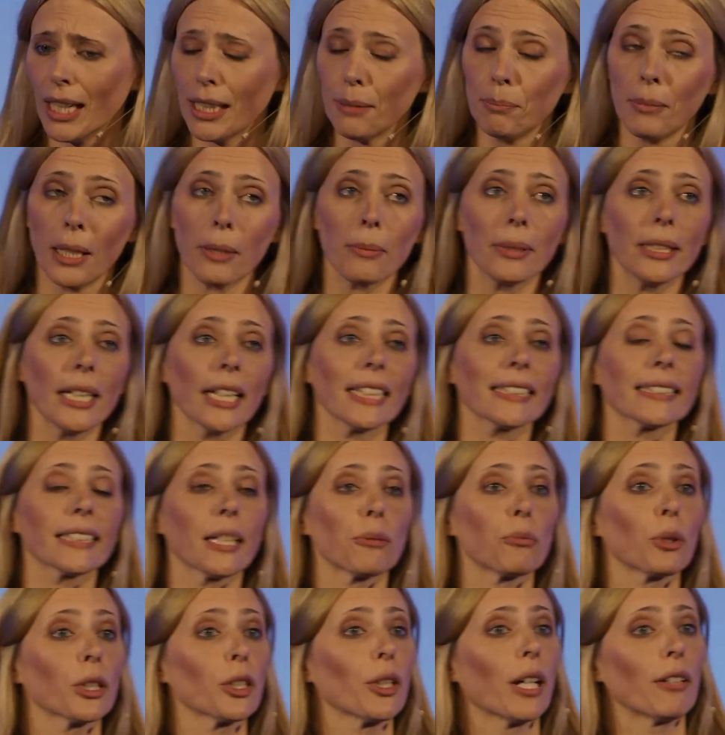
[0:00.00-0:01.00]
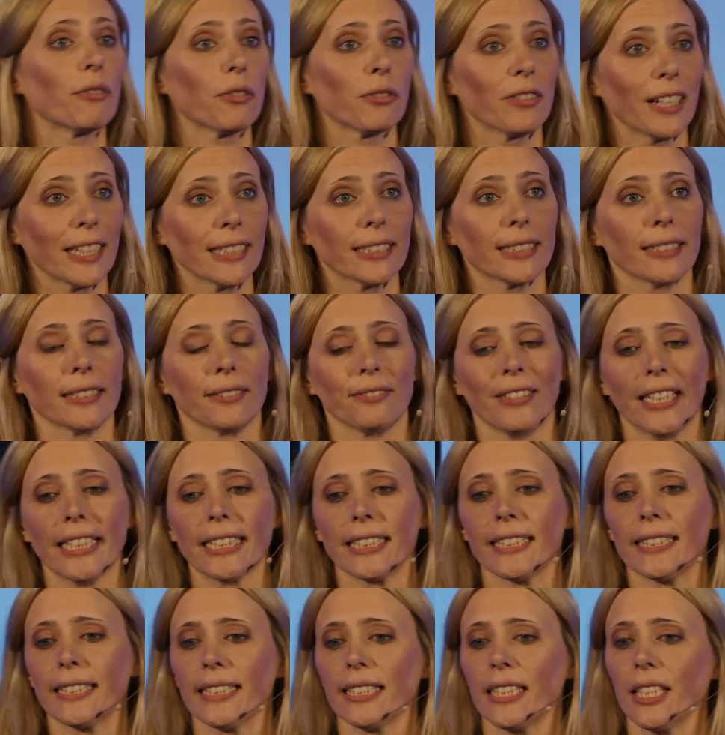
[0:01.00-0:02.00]
And maybe next time when you have a
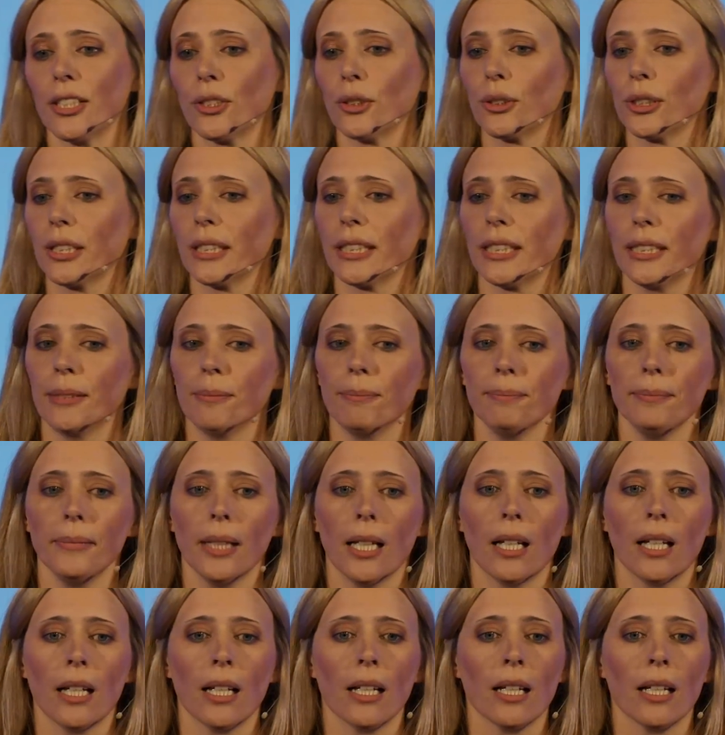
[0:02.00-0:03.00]
vacancy in your team,